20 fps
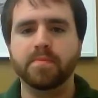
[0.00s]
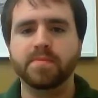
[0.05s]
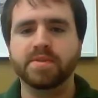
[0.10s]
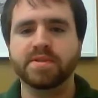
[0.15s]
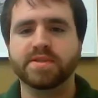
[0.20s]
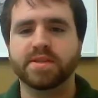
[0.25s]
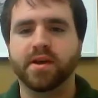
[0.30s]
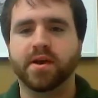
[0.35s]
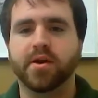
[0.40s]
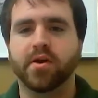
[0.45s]

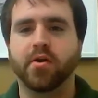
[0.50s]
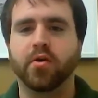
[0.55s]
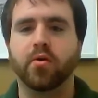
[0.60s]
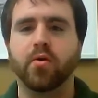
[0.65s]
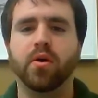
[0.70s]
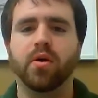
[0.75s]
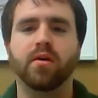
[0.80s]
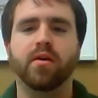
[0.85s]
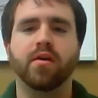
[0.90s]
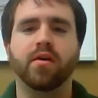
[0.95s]

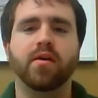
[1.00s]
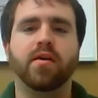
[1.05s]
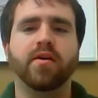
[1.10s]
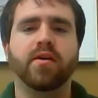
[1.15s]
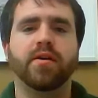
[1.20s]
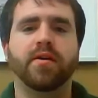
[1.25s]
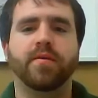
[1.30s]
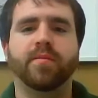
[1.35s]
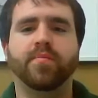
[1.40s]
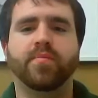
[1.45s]
So,
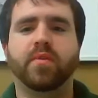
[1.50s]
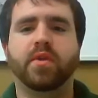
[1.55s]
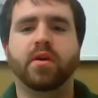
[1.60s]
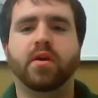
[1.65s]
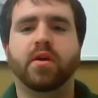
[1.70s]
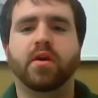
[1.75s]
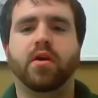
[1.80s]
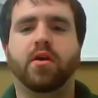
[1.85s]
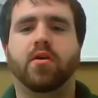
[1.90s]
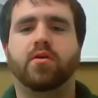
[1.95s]

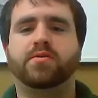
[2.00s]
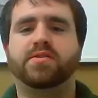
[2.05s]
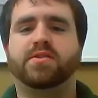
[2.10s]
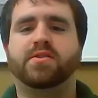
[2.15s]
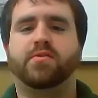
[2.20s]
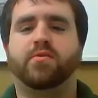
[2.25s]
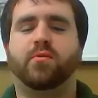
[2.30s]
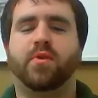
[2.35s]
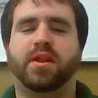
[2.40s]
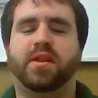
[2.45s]

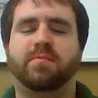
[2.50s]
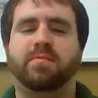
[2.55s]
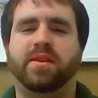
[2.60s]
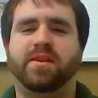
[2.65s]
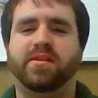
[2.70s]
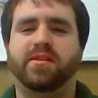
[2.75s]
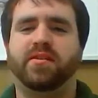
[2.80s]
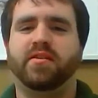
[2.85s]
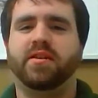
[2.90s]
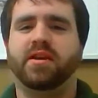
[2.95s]
also, while I've
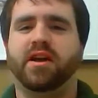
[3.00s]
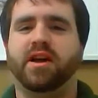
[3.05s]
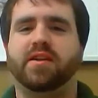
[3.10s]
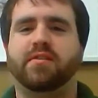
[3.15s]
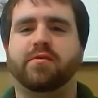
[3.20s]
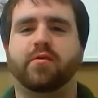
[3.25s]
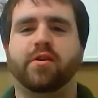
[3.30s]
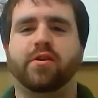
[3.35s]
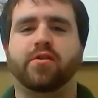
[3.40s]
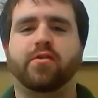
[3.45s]
been
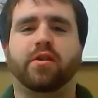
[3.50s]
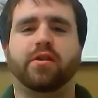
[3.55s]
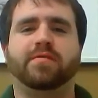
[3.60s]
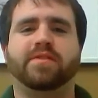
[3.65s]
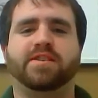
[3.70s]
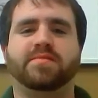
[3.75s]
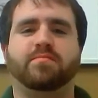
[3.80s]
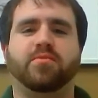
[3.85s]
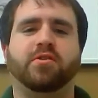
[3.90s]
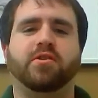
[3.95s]
kind of critical of
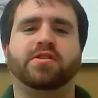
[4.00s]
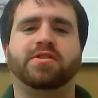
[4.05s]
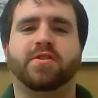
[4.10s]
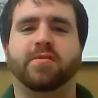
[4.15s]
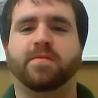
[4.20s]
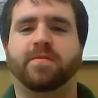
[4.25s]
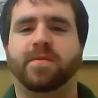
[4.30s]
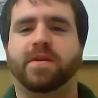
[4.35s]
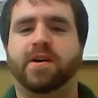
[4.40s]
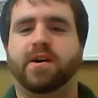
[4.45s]
this book
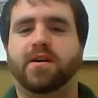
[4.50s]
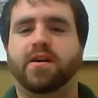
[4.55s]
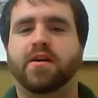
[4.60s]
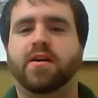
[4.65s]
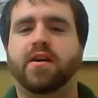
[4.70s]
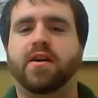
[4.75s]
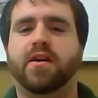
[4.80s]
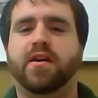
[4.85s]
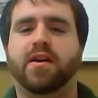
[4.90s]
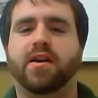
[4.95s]
so
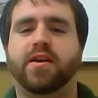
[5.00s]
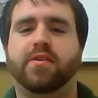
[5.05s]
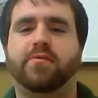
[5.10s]
far,